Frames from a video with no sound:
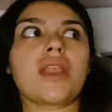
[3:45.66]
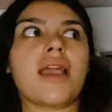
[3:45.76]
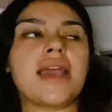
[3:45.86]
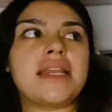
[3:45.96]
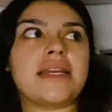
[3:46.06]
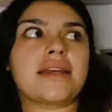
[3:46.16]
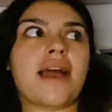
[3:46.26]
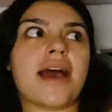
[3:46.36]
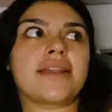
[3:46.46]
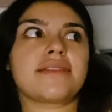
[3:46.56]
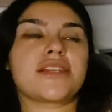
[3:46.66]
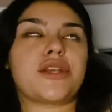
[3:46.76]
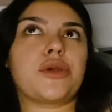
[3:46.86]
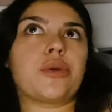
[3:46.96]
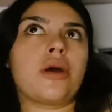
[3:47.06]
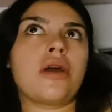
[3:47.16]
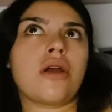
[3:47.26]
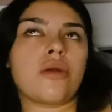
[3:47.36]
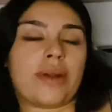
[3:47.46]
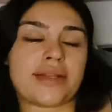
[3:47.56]
I had to
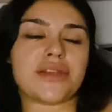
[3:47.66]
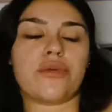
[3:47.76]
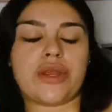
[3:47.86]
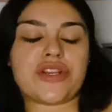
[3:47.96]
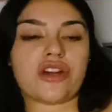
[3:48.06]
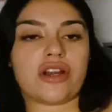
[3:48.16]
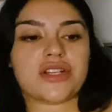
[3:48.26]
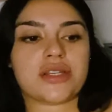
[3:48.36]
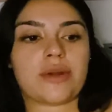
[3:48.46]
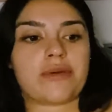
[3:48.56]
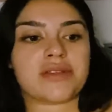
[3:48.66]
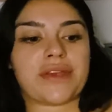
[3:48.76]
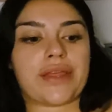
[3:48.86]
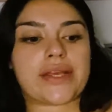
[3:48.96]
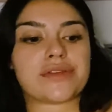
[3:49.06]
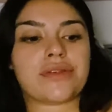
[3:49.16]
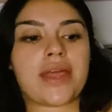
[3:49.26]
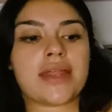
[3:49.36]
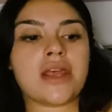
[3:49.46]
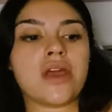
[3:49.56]
rest and recharge. That's what I was feeling. So
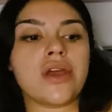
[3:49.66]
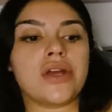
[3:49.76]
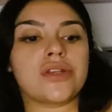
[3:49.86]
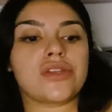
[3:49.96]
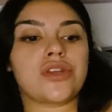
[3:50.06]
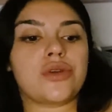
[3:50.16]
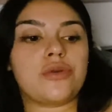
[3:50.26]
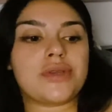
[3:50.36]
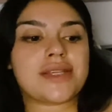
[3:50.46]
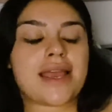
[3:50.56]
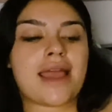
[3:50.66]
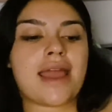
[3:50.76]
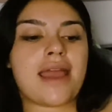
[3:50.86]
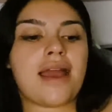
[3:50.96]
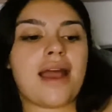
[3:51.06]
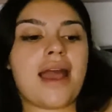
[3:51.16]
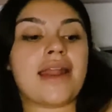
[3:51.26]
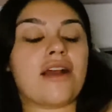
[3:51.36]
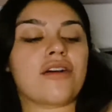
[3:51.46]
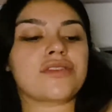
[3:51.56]
then Tuesday, and
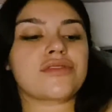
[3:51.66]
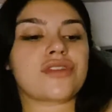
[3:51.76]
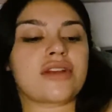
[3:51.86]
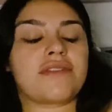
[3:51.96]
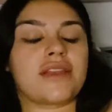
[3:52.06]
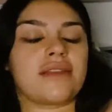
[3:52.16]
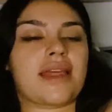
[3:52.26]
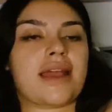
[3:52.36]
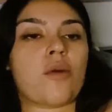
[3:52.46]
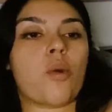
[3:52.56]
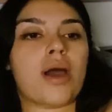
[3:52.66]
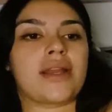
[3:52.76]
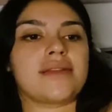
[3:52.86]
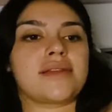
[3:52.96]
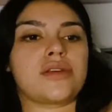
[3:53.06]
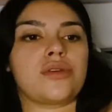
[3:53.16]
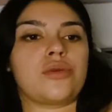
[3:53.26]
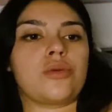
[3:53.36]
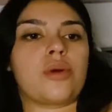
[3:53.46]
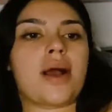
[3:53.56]
I also started feeling like I wanted
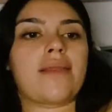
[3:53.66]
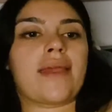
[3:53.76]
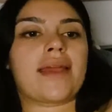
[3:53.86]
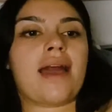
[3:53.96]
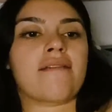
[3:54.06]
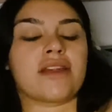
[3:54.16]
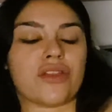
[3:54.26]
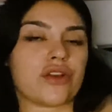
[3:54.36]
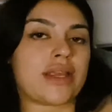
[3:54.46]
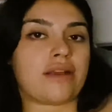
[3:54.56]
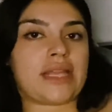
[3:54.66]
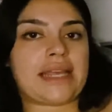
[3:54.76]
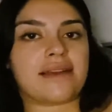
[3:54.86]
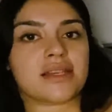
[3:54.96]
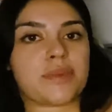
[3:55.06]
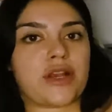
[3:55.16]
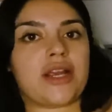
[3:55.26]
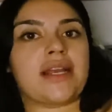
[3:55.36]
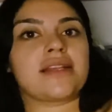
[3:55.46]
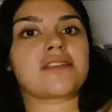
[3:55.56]
to have another healing
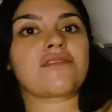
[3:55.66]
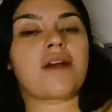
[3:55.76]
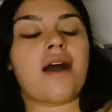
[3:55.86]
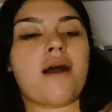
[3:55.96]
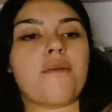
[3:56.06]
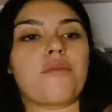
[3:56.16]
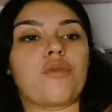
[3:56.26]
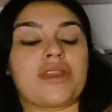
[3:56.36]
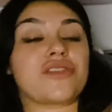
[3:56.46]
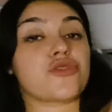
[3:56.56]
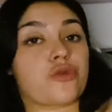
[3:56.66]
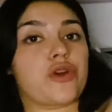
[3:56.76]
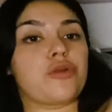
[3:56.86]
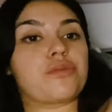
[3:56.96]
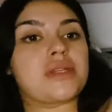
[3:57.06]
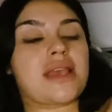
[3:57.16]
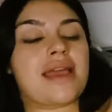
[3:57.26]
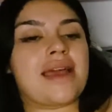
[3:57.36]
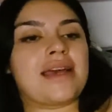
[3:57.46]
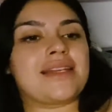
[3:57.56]
experience with shrooms.
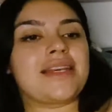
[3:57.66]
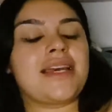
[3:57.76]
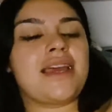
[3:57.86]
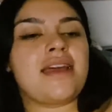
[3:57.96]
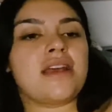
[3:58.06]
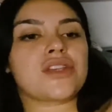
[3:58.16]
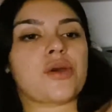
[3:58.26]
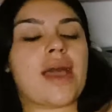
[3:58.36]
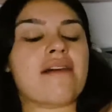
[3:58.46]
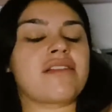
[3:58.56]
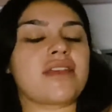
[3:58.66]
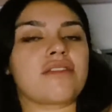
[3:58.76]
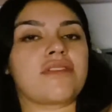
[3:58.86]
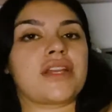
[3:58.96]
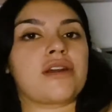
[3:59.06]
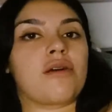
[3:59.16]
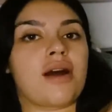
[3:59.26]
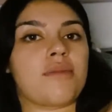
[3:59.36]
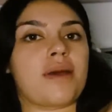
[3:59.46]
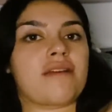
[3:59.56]
And so I have another video on my